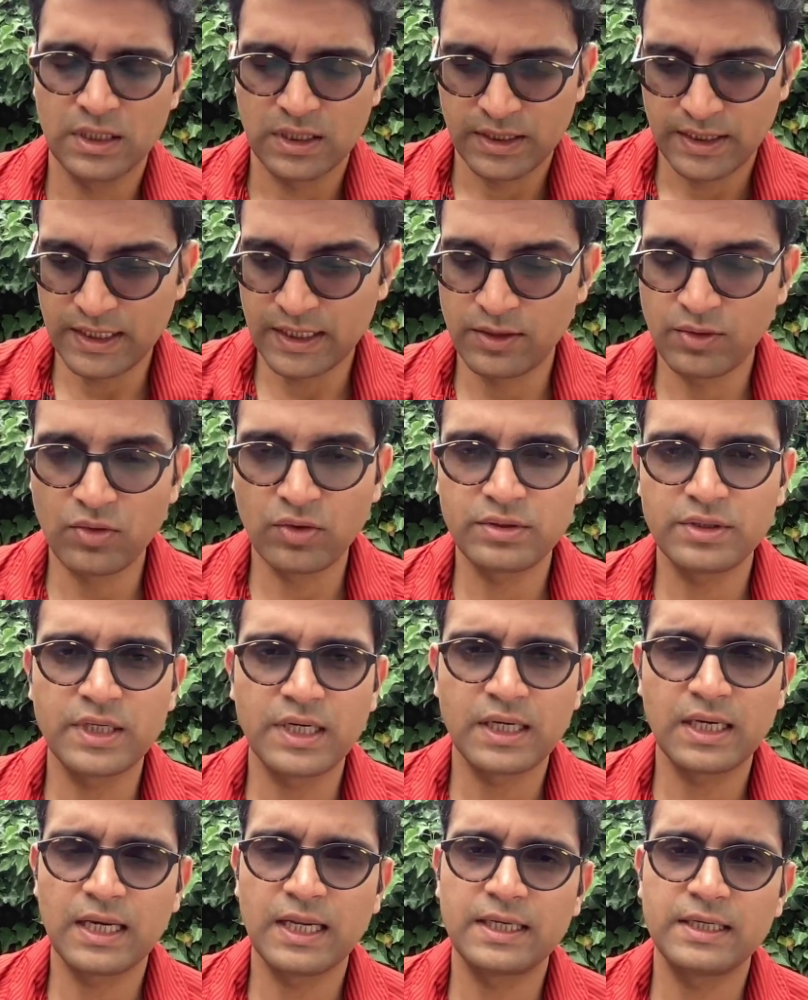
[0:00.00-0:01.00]
yeah, note
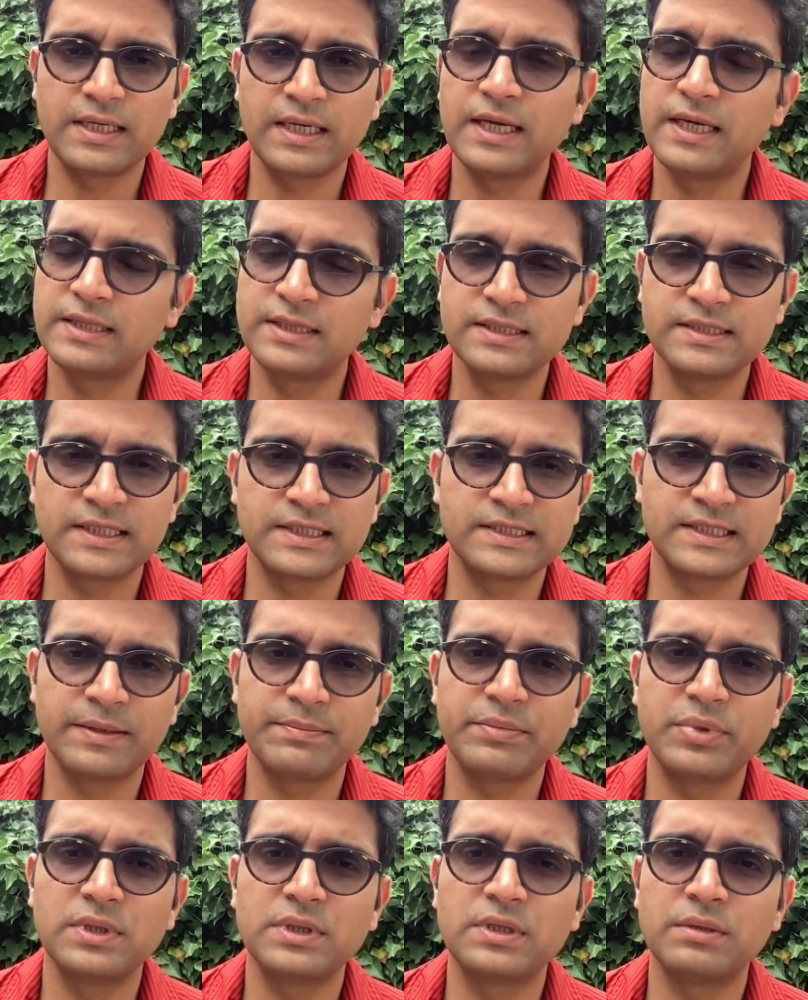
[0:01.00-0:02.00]
that like in this
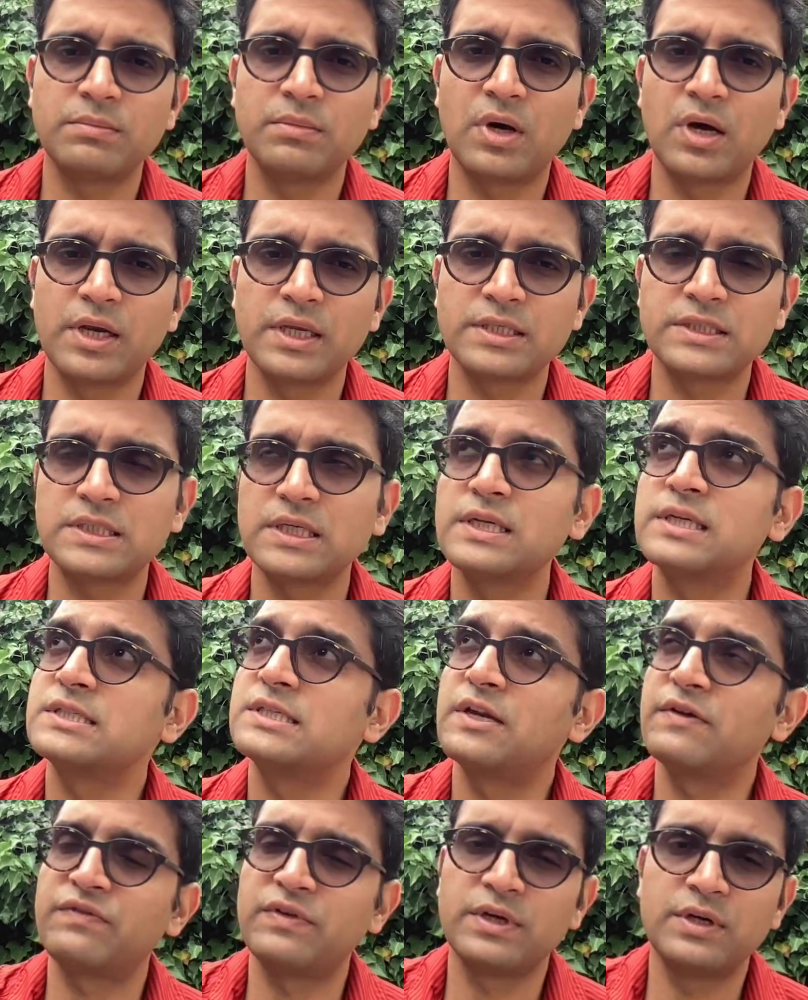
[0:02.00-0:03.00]
example the morning star
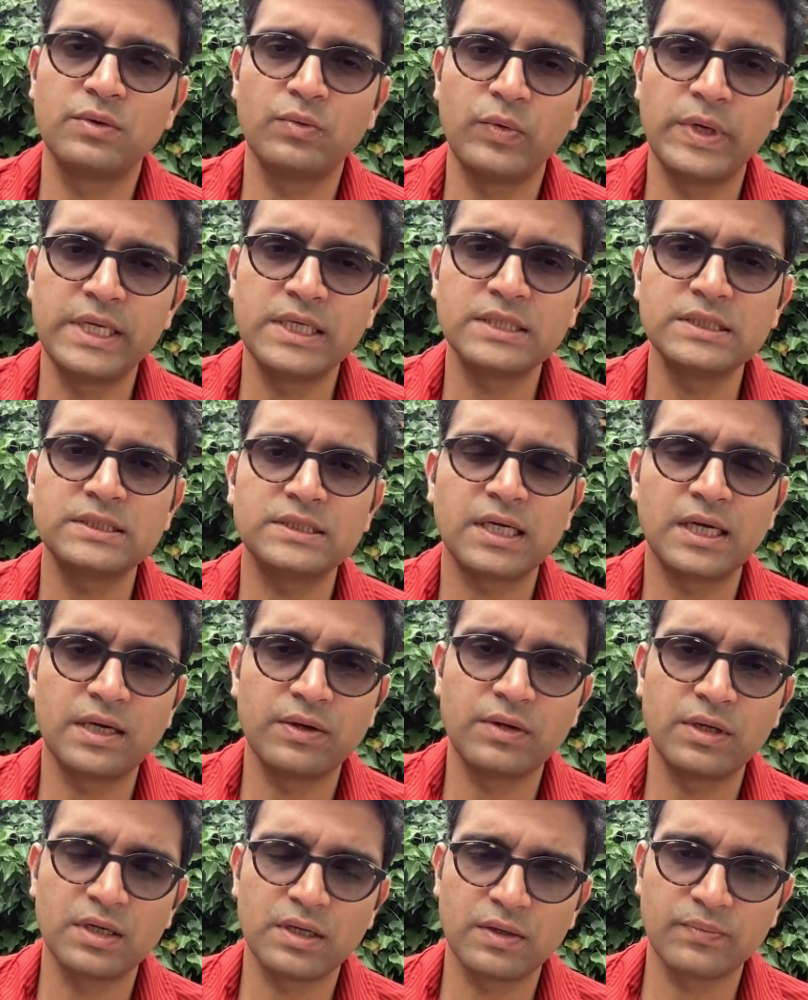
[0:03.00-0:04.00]
is referring to Venus,
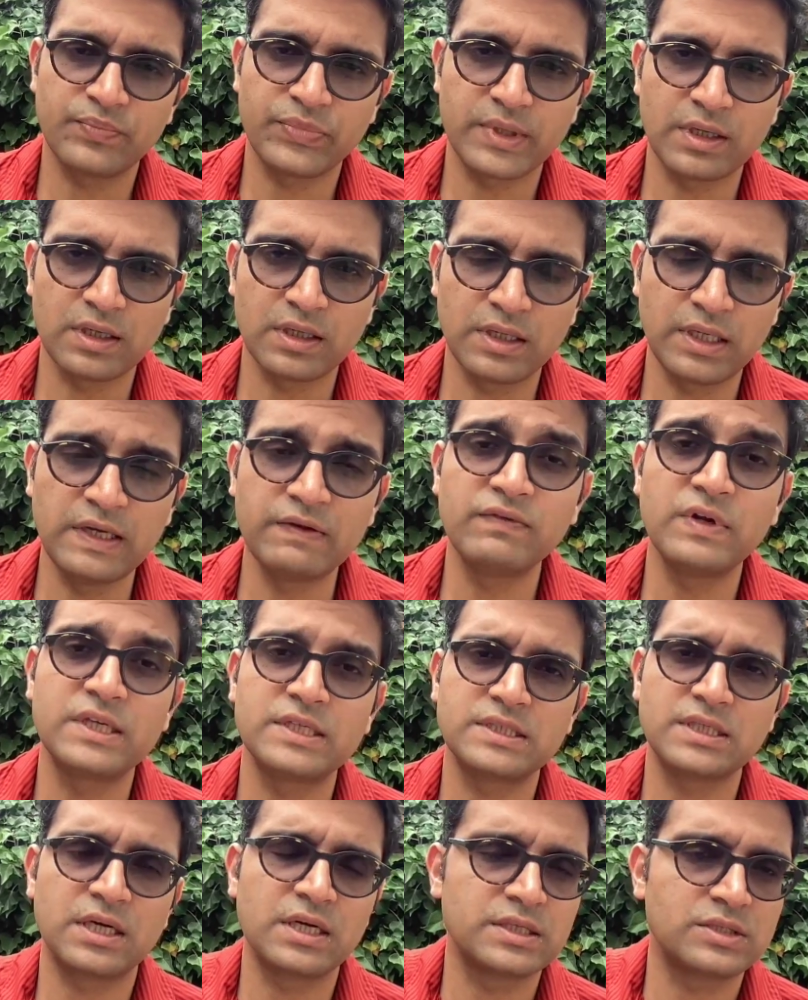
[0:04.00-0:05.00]
and
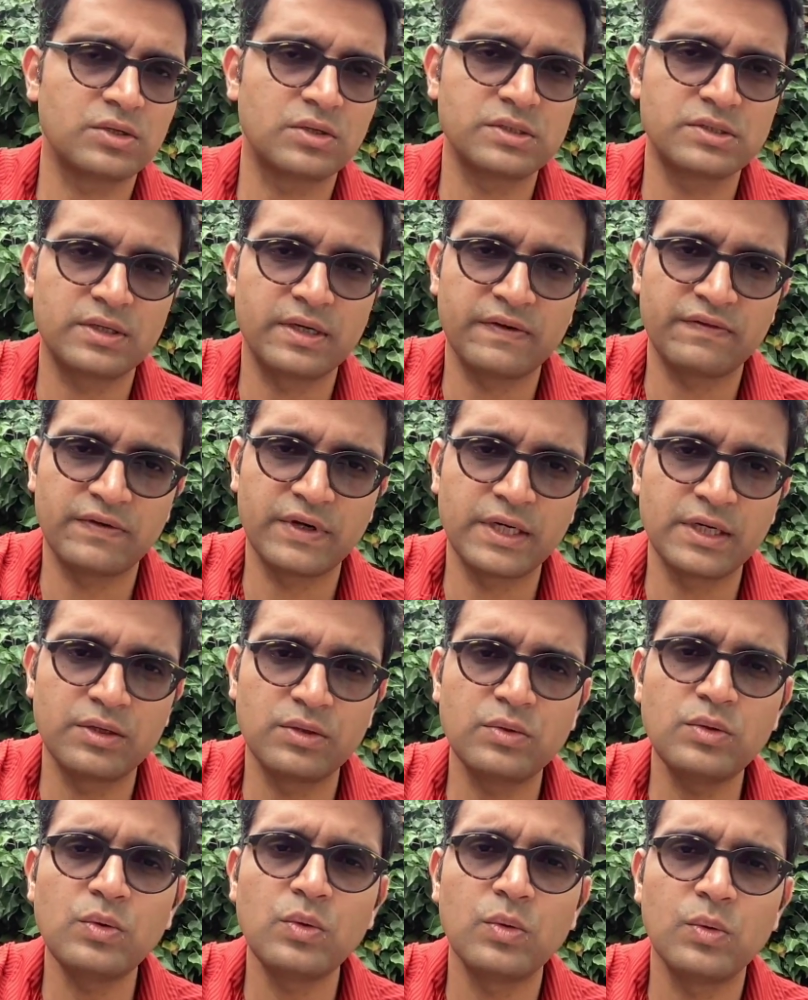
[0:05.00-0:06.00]
evening star is also referring
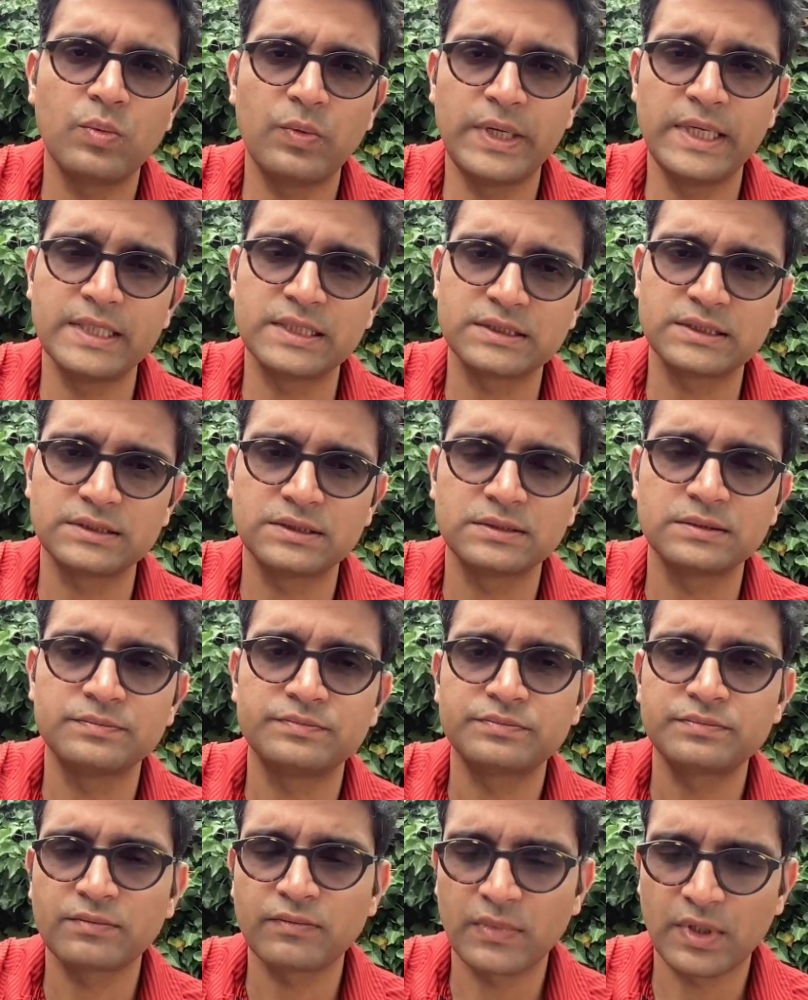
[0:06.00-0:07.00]
to Venus,
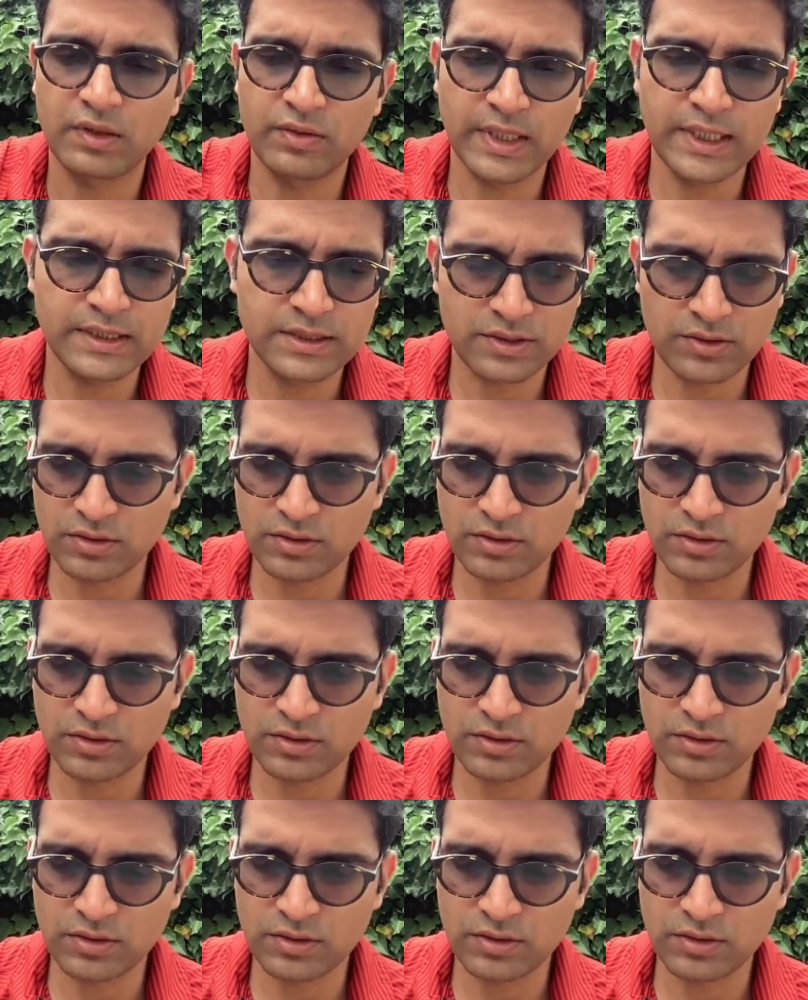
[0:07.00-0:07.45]
right?